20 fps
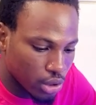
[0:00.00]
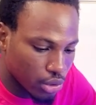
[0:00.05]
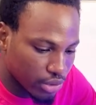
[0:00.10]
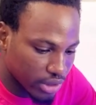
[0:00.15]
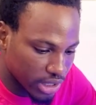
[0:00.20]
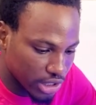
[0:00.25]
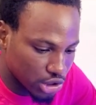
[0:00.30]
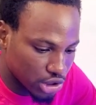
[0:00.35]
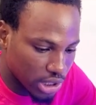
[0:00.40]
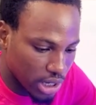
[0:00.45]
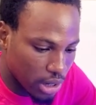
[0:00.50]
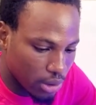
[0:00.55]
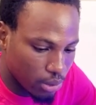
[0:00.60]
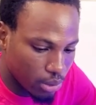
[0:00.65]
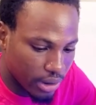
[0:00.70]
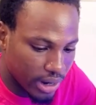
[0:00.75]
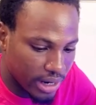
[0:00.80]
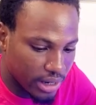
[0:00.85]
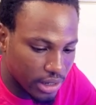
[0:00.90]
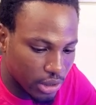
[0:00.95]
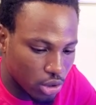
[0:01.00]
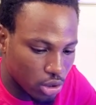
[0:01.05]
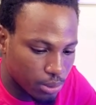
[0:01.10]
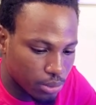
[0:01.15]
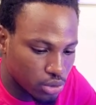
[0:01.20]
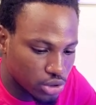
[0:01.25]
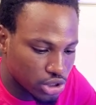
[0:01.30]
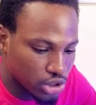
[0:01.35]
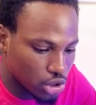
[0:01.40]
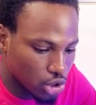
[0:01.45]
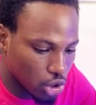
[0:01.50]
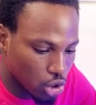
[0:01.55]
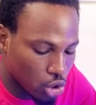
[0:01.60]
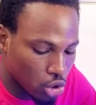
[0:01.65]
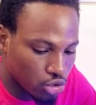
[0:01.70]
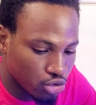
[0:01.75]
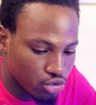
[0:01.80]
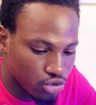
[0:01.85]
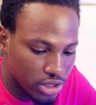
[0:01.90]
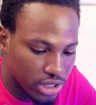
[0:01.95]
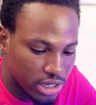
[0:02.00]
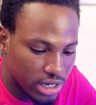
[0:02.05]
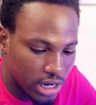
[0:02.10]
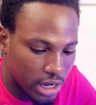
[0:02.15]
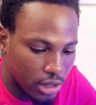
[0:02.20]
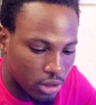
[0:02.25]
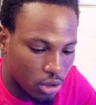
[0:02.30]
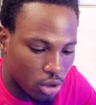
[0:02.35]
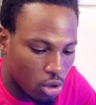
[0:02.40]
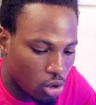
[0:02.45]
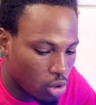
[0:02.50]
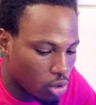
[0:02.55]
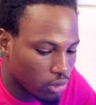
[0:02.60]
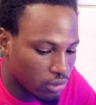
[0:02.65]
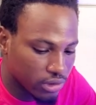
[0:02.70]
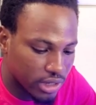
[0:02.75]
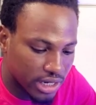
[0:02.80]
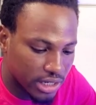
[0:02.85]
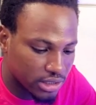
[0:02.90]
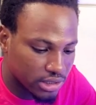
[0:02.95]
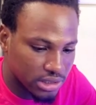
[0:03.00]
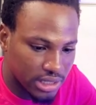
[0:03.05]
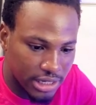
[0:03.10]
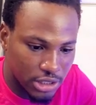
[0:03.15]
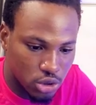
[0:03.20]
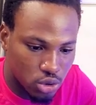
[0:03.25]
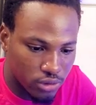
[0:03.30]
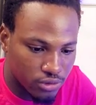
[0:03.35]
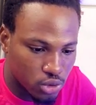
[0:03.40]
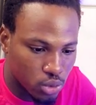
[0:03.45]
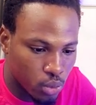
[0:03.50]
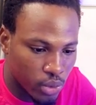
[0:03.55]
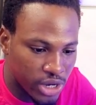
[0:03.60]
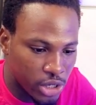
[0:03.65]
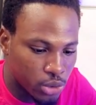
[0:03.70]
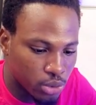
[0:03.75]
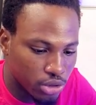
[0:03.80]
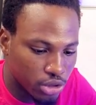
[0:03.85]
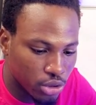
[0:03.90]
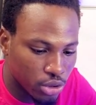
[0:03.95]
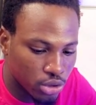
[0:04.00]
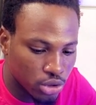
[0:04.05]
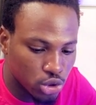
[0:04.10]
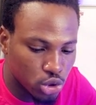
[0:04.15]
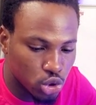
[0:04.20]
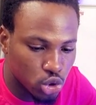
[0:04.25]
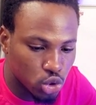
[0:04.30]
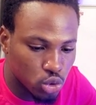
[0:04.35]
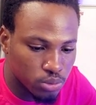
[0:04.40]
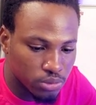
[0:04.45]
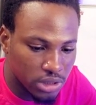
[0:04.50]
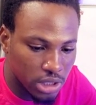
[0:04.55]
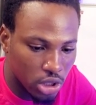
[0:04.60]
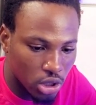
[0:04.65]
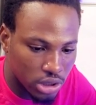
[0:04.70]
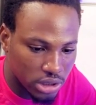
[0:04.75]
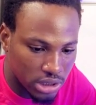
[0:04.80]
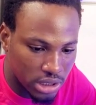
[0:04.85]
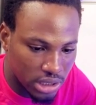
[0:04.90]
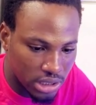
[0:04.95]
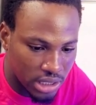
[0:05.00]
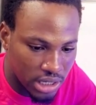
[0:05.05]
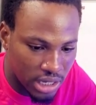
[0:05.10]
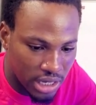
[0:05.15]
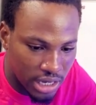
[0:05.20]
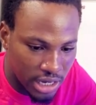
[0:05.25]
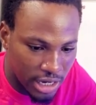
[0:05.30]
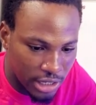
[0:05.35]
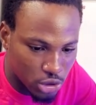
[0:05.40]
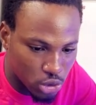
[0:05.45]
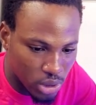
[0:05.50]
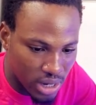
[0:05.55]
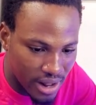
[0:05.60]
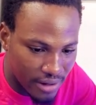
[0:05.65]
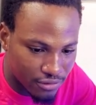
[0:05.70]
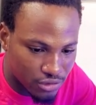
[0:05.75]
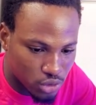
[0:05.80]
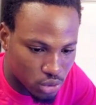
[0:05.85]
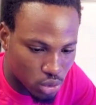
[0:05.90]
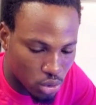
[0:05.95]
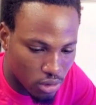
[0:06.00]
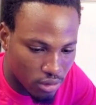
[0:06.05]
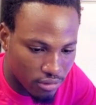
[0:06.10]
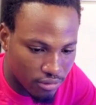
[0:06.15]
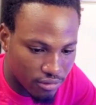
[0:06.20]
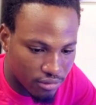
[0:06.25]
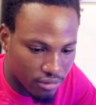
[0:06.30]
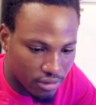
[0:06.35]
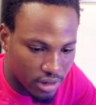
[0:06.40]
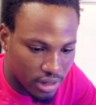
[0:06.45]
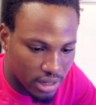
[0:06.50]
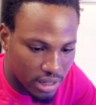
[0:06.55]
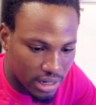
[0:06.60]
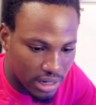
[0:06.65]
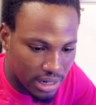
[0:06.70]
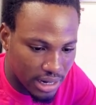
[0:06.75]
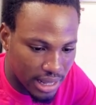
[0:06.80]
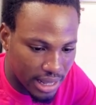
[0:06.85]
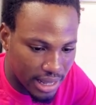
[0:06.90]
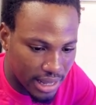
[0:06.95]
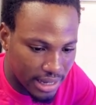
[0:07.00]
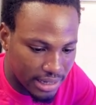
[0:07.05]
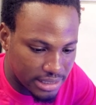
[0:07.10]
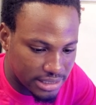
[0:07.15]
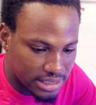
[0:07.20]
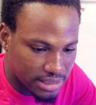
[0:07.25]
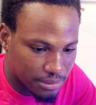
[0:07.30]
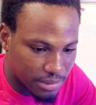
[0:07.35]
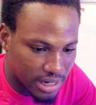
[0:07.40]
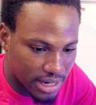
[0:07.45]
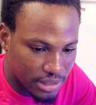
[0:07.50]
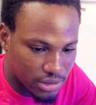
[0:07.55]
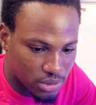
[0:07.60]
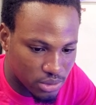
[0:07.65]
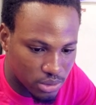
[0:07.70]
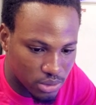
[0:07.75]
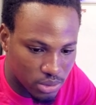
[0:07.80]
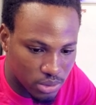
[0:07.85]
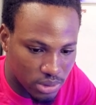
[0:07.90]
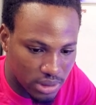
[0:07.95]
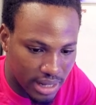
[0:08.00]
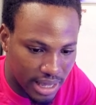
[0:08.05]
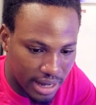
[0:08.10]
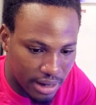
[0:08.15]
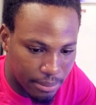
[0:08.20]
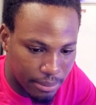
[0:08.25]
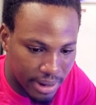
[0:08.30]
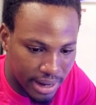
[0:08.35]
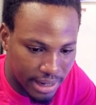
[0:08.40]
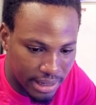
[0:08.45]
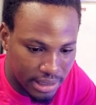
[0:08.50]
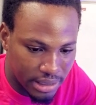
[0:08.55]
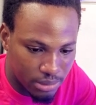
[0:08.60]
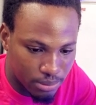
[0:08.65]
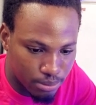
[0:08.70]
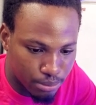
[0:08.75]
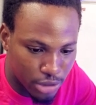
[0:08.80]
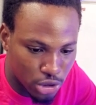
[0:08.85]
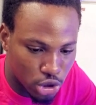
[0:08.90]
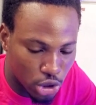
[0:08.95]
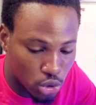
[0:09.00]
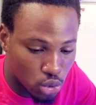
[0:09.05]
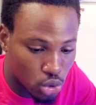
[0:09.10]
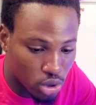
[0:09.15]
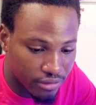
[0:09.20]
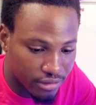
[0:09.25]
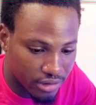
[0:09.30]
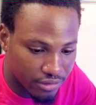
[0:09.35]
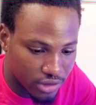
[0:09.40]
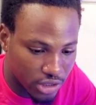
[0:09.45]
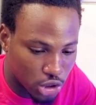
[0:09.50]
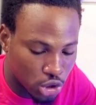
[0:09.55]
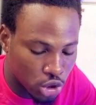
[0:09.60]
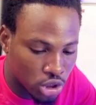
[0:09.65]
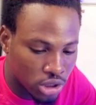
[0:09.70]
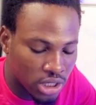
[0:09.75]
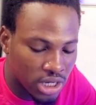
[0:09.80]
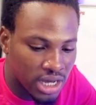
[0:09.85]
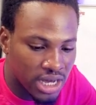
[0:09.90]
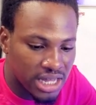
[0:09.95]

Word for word: credential all right you're going to put in your country and all that nice stuff so when you're done you should be logged in and should have stuff like similar to like mine make sure you do your verification